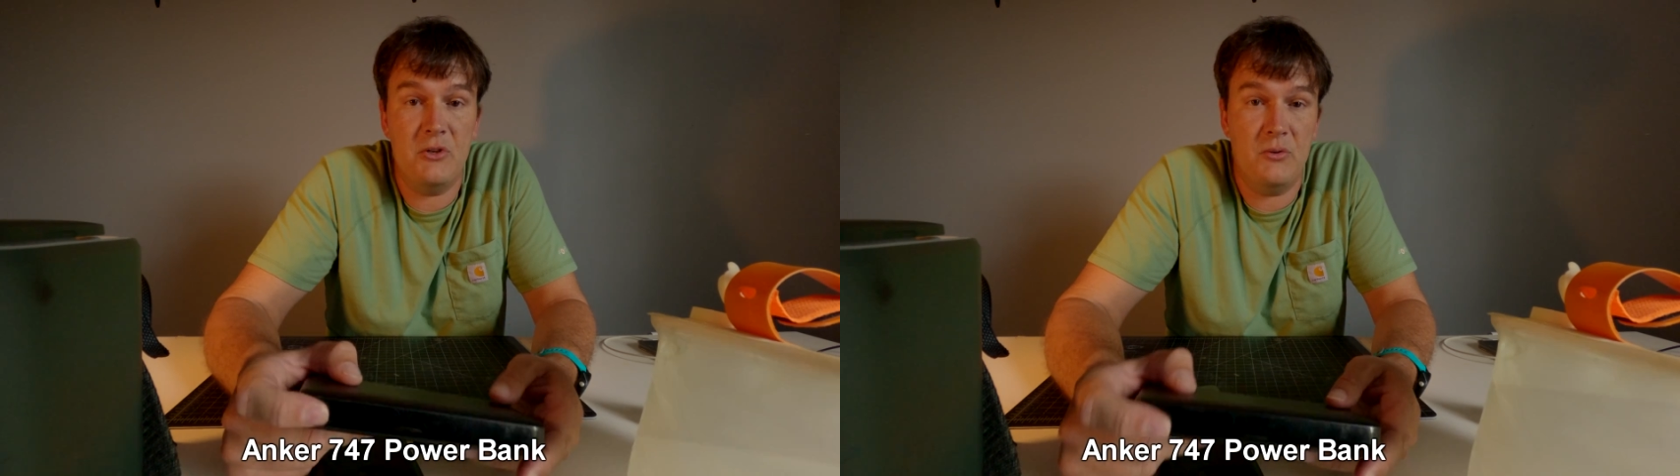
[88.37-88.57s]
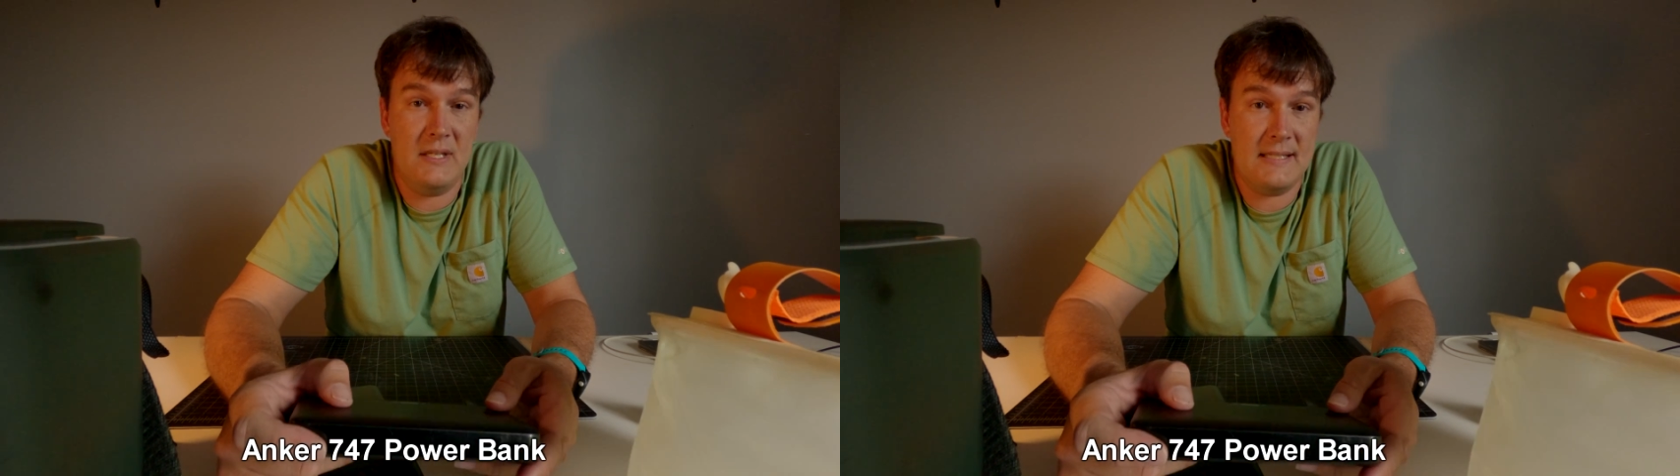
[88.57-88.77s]

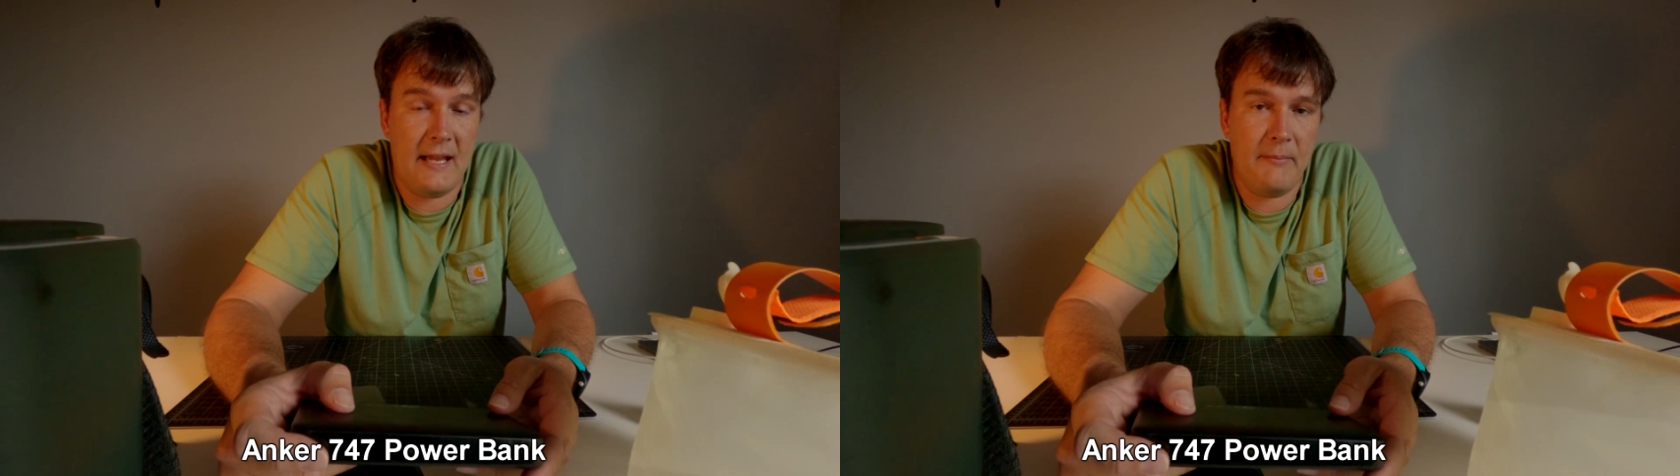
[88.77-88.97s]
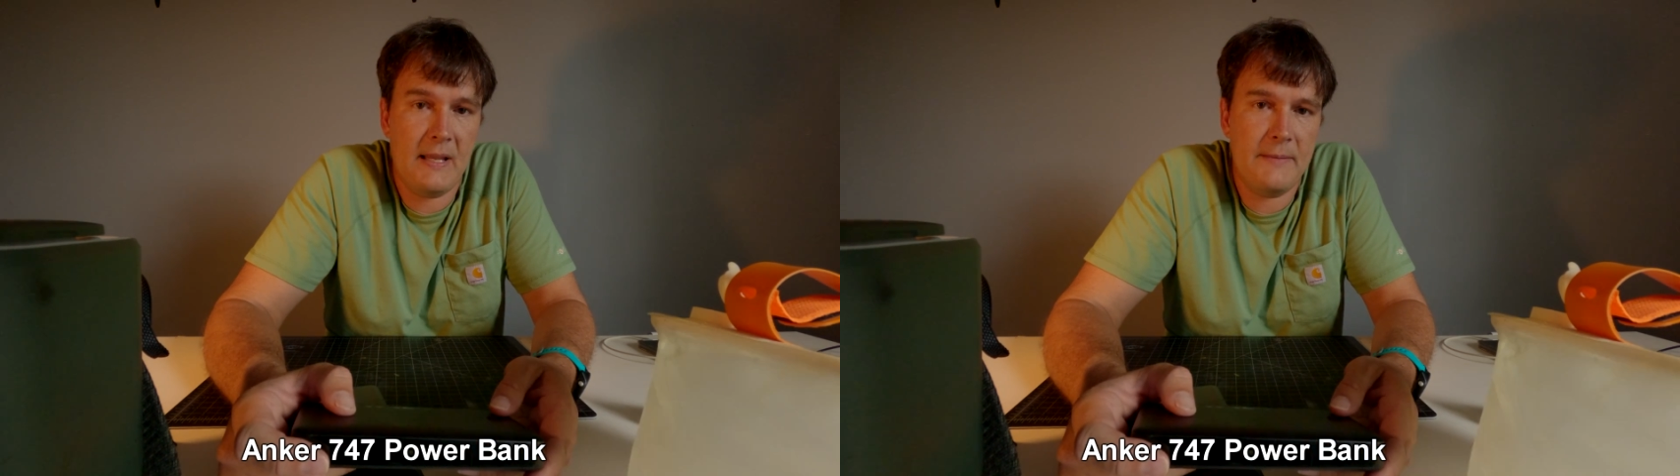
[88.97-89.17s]
doing
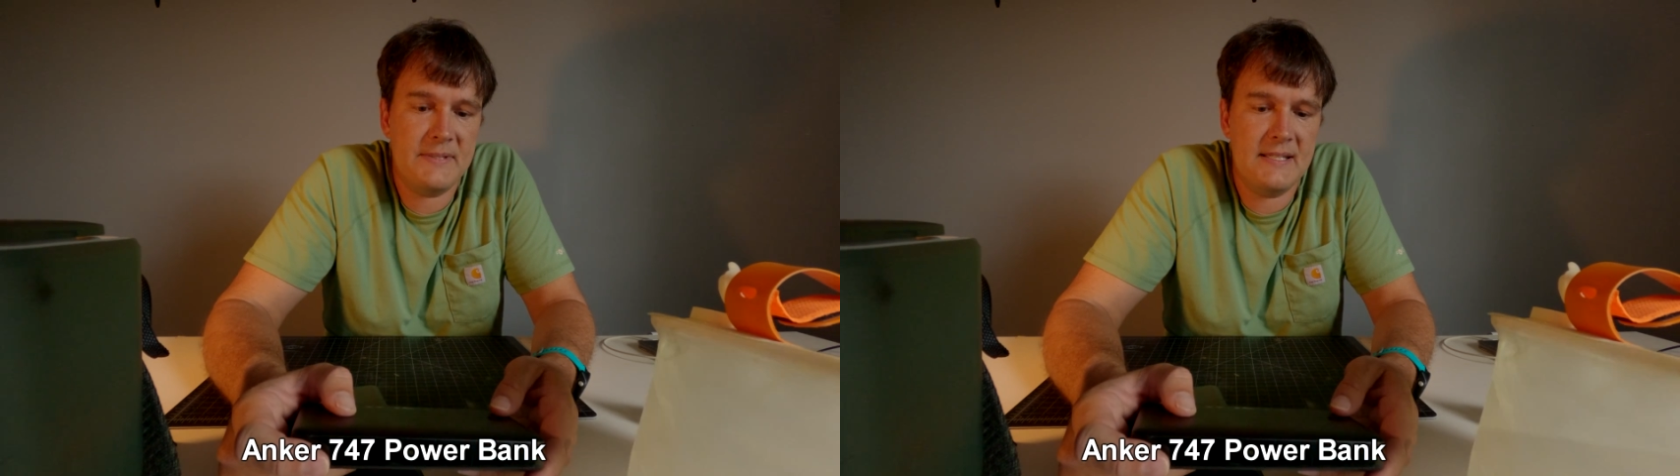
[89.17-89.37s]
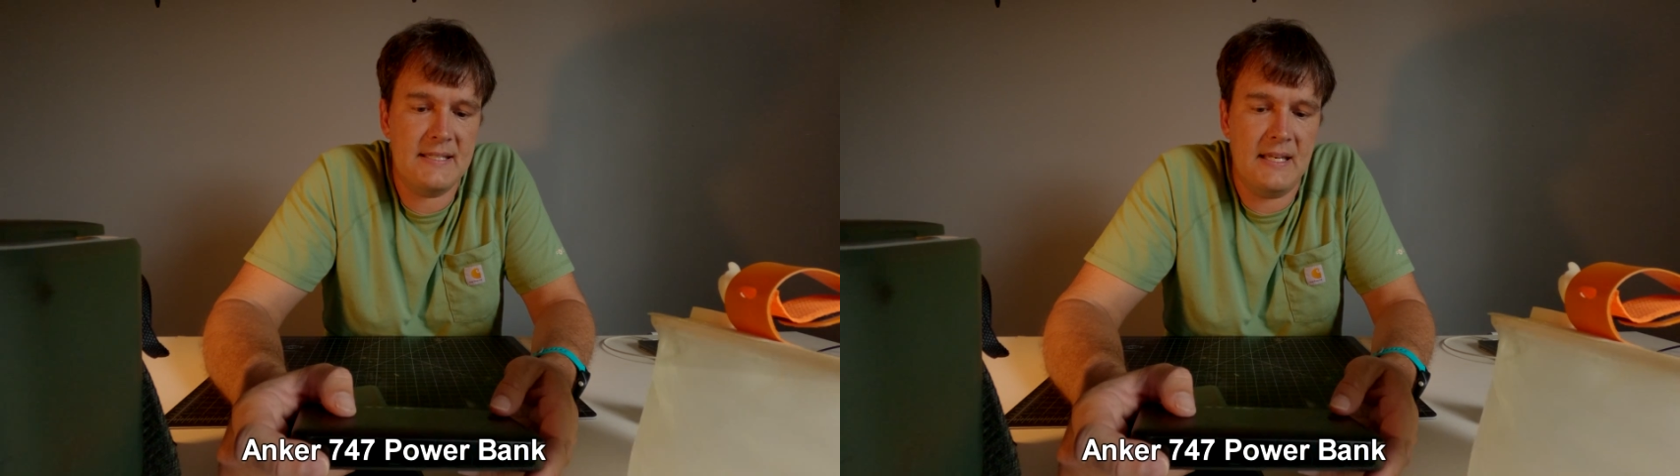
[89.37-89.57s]
time
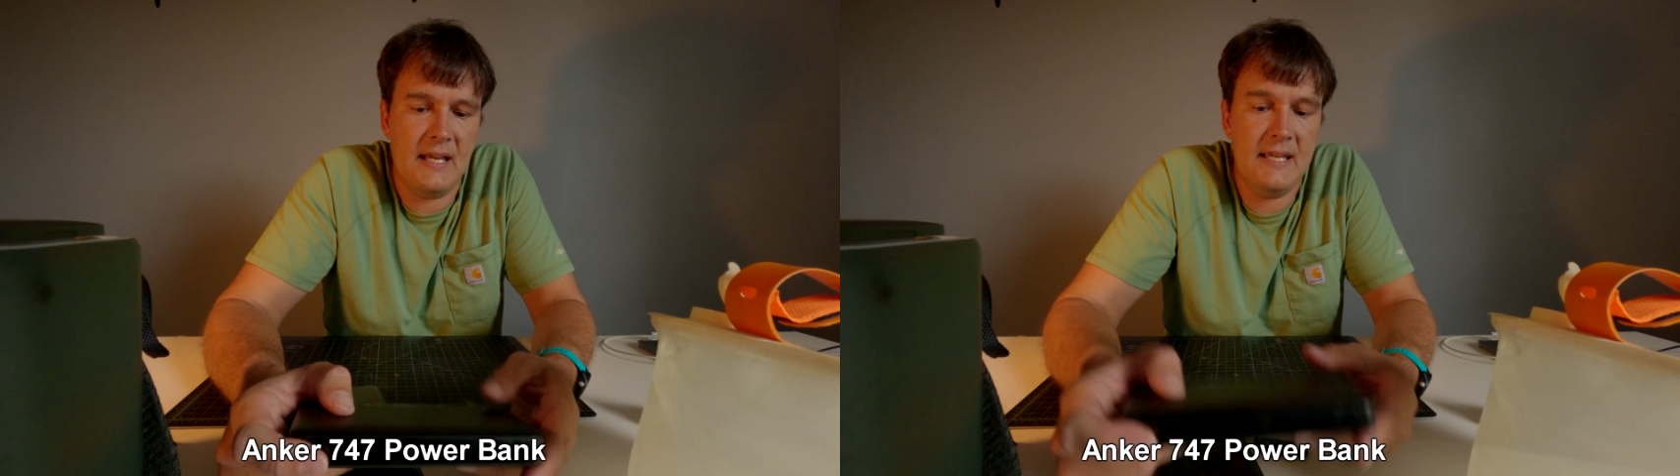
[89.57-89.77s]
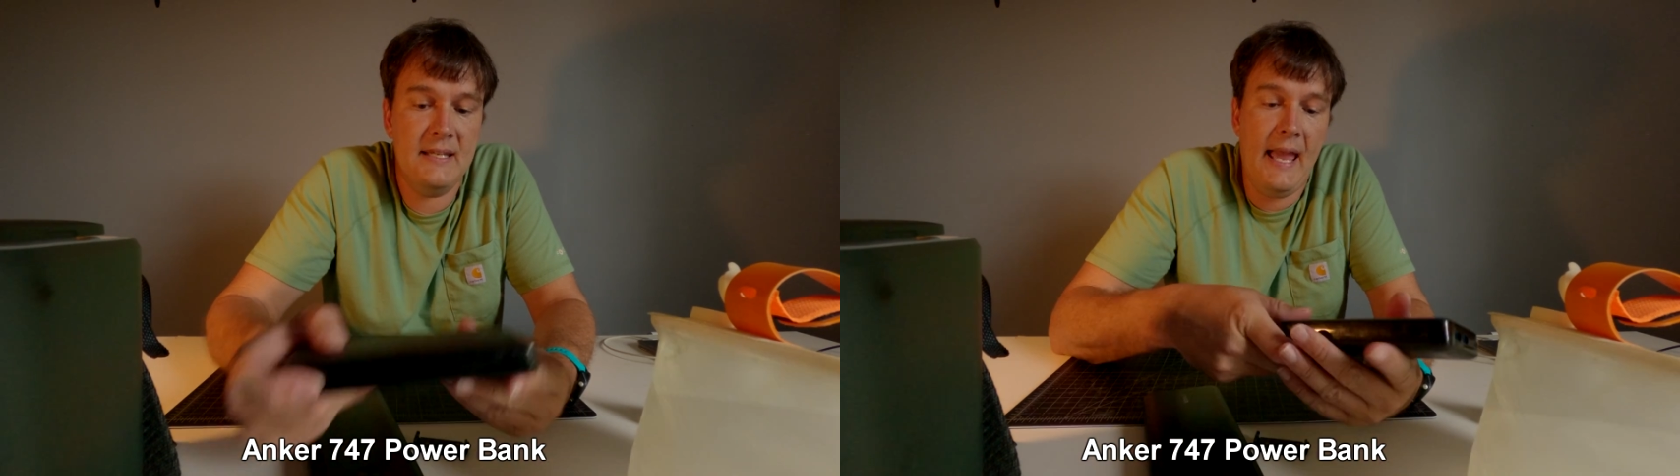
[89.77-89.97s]
lapses at
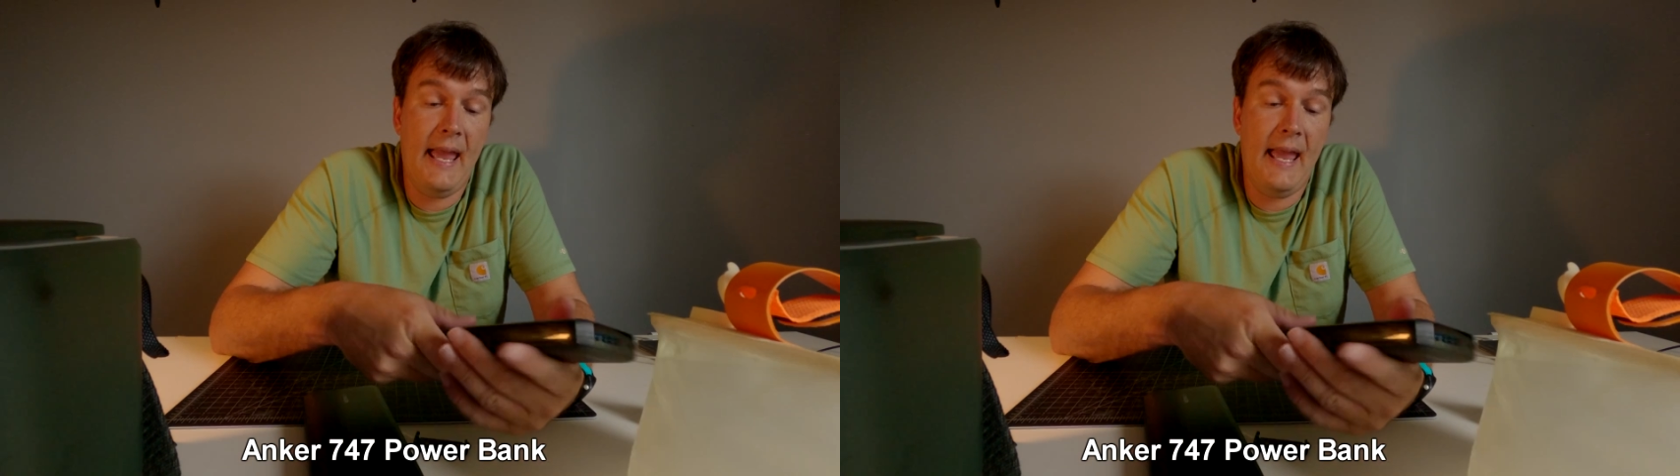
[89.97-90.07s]
night,